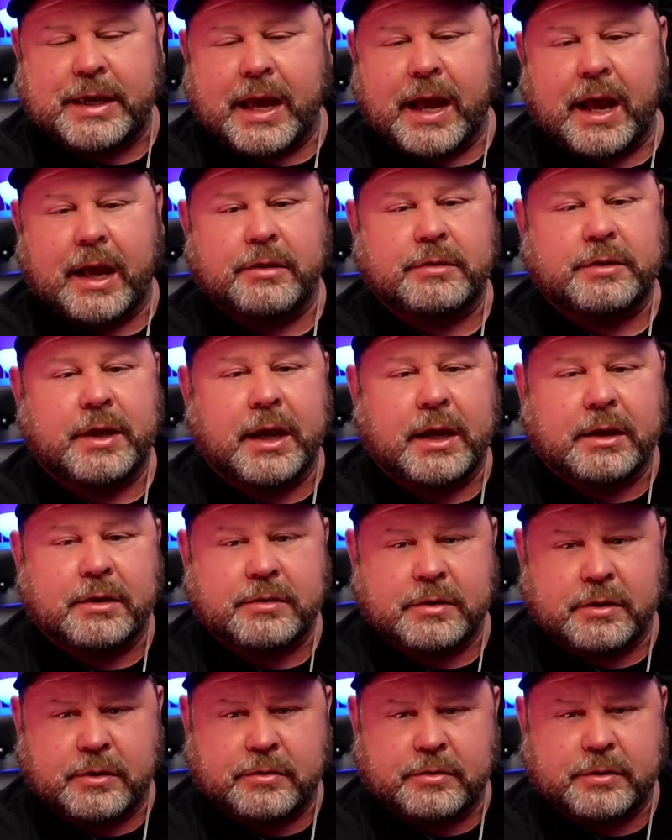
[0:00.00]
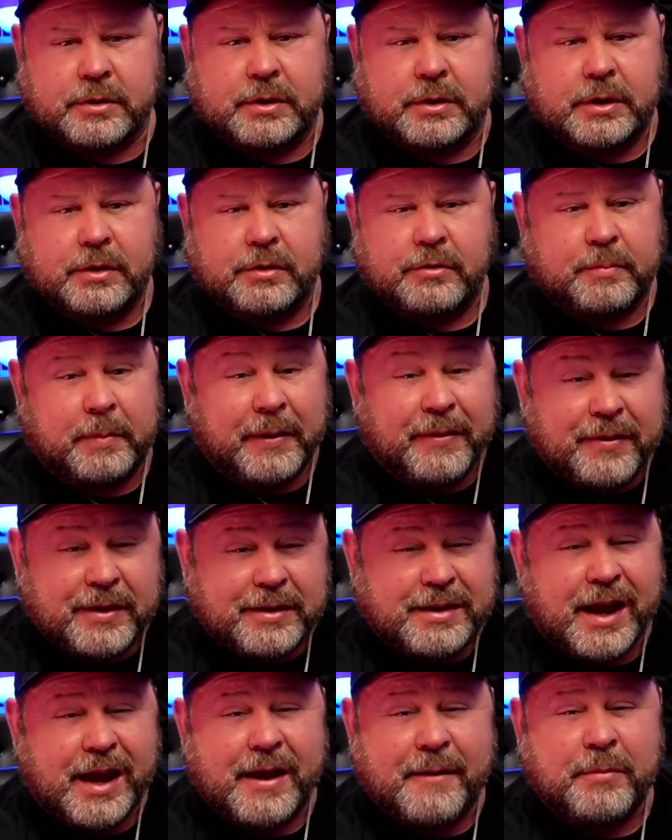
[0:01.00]
guys, take it seriously. Spend the
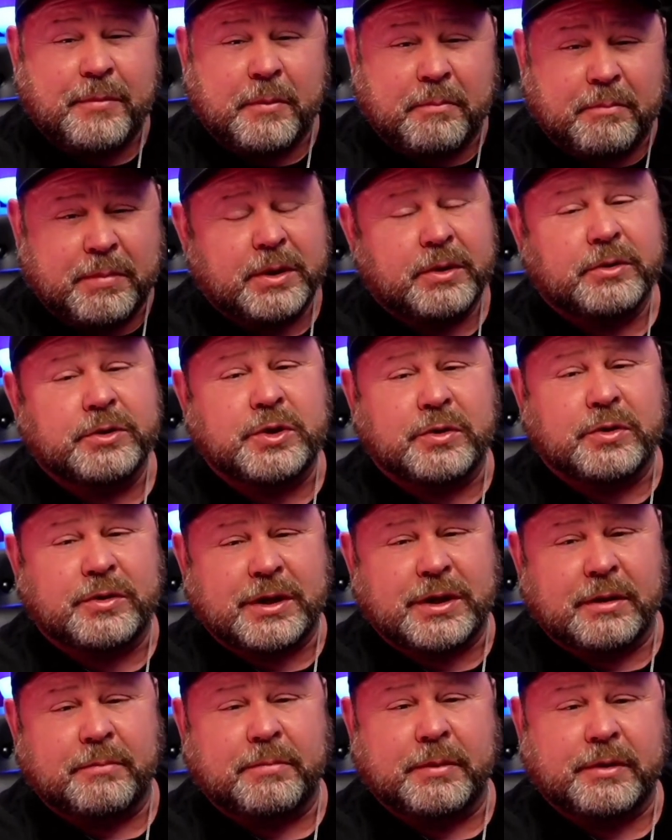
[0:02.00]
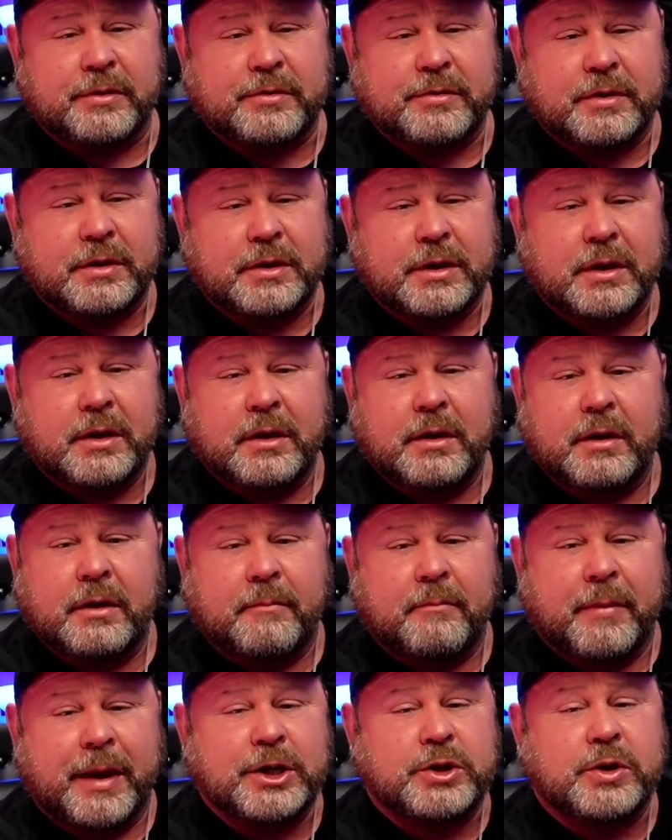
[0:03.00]
time to build your templates.
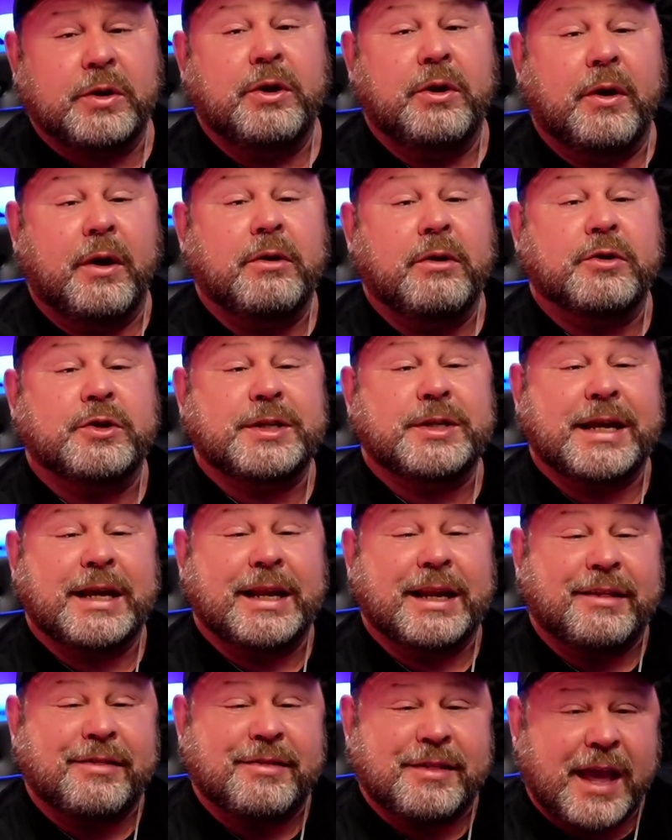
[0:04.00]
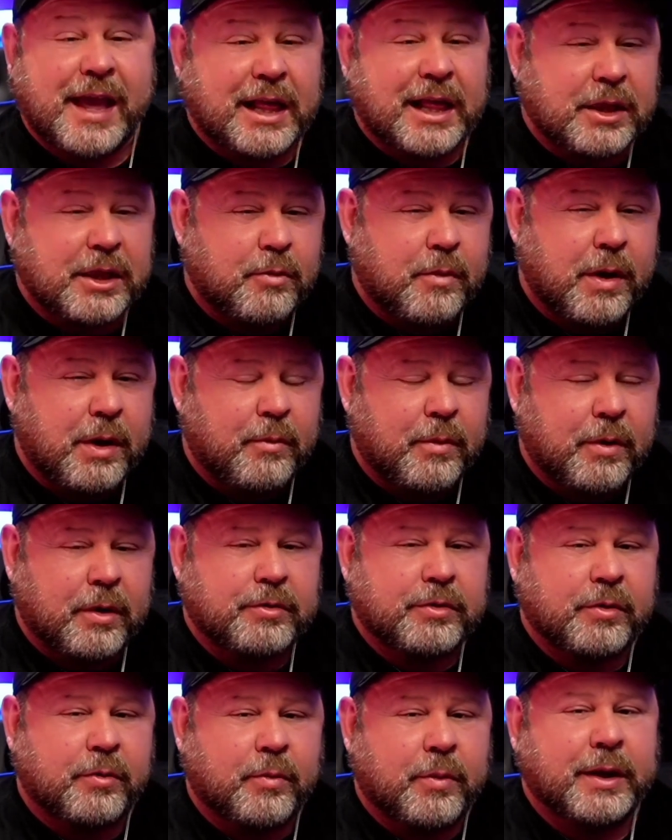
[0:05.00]
Make sure you understand exactly what
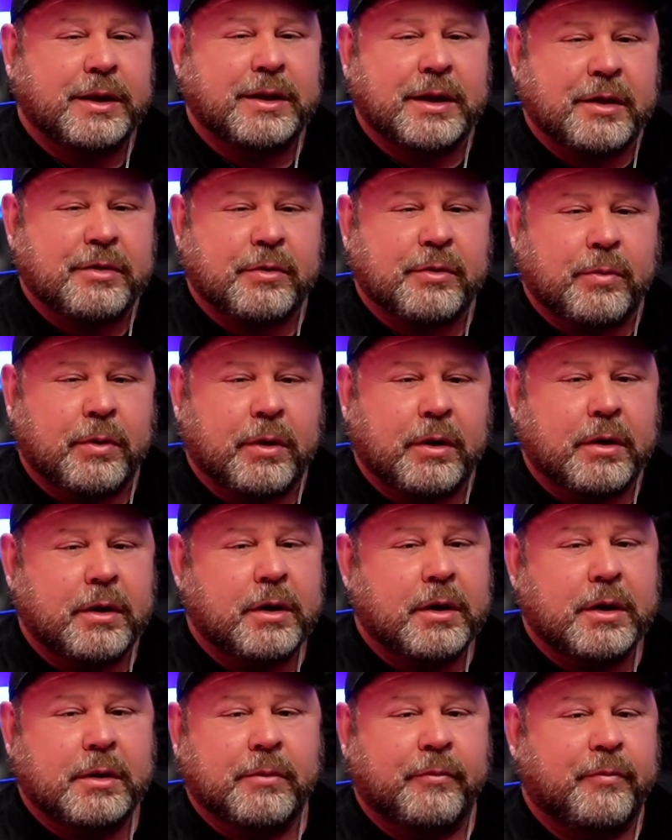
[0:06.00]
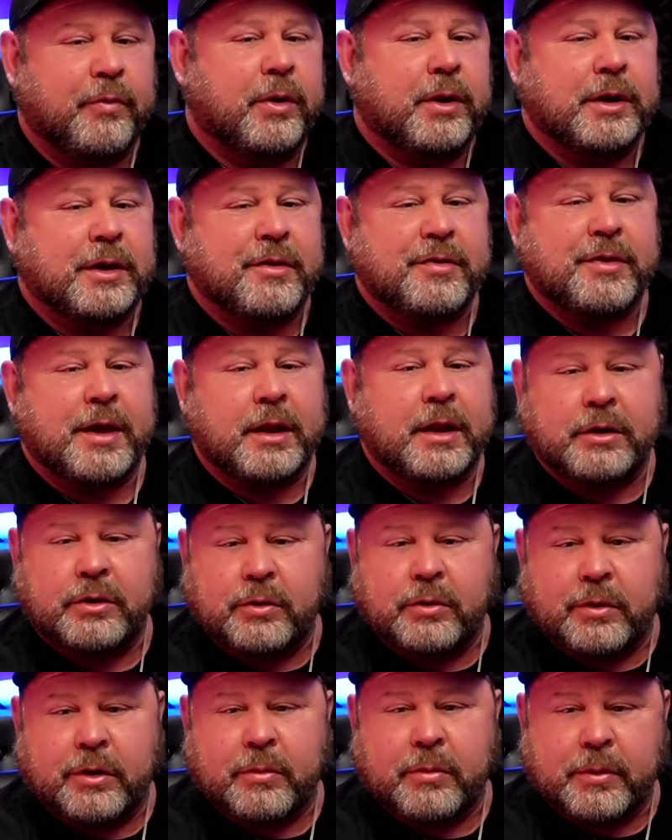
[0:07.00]
works and what doesn't work before you decide to
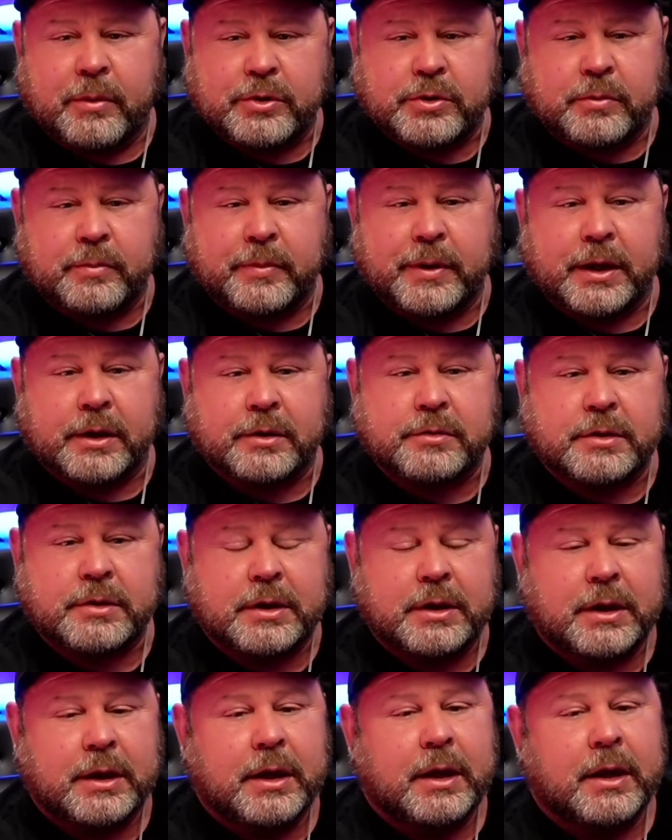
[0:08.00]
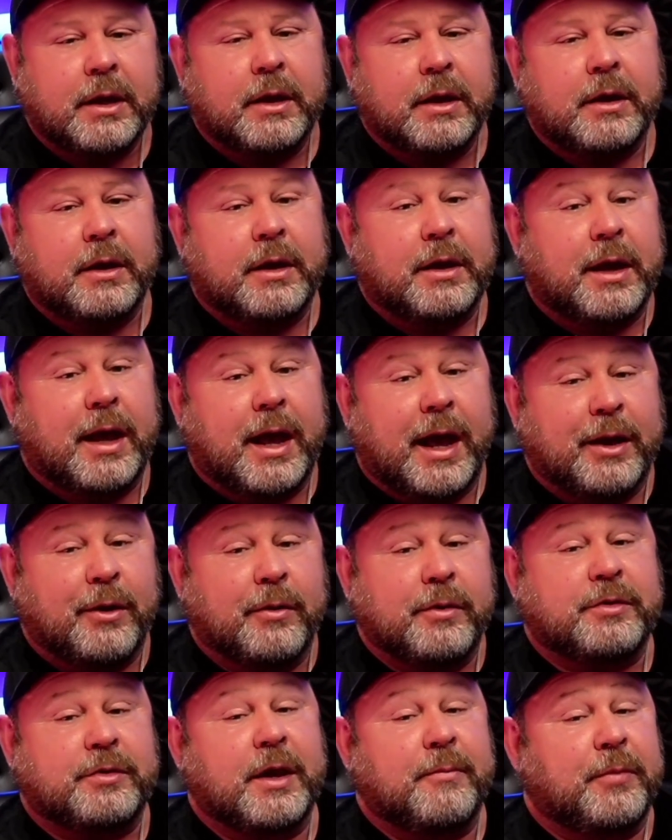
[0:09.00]
do a commercial mix. I
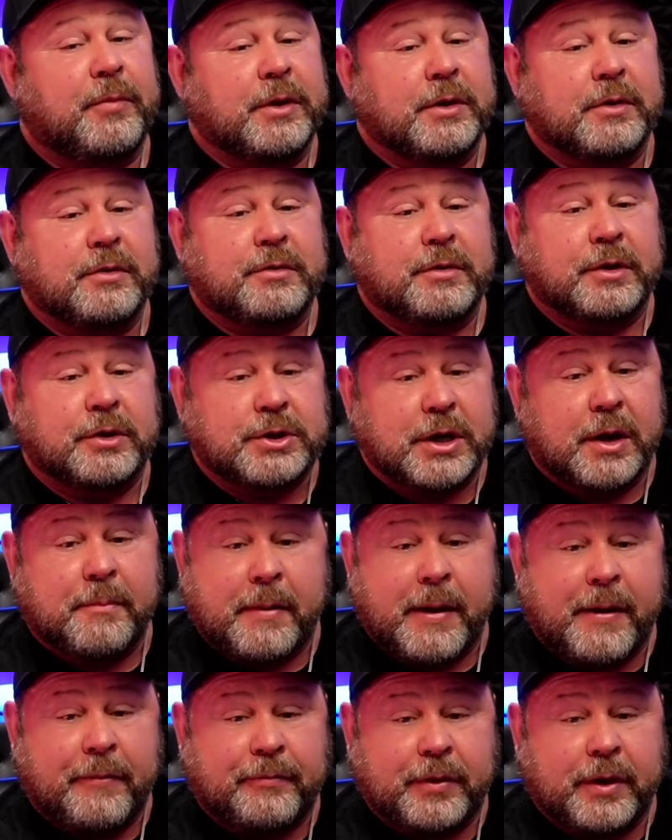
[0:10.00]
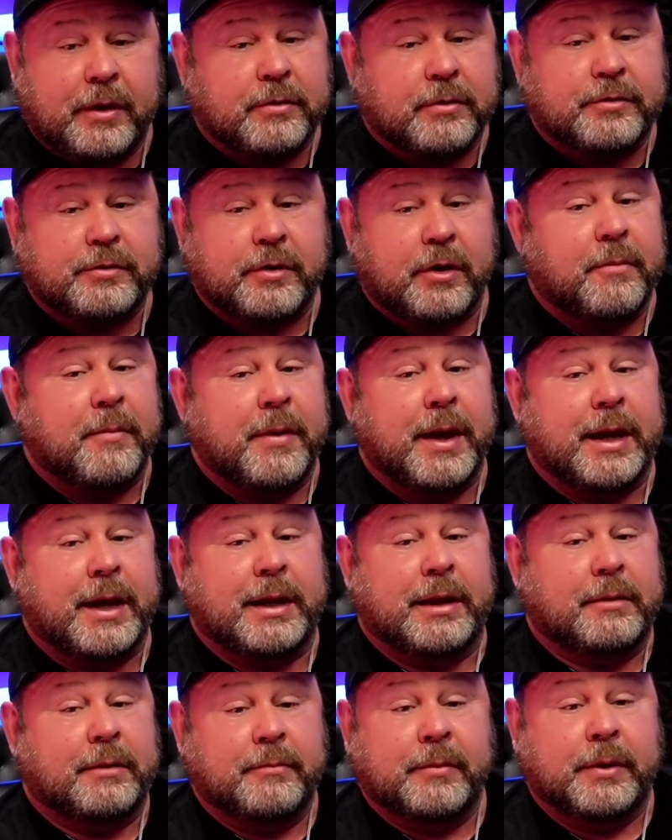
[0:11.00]
know it's tempting just to jump out there and start
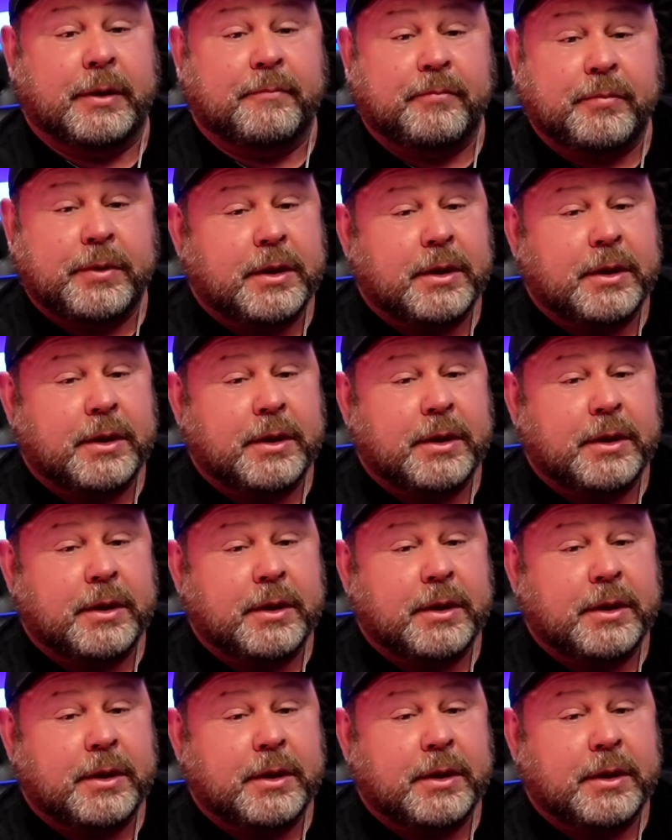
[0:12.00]
making it, but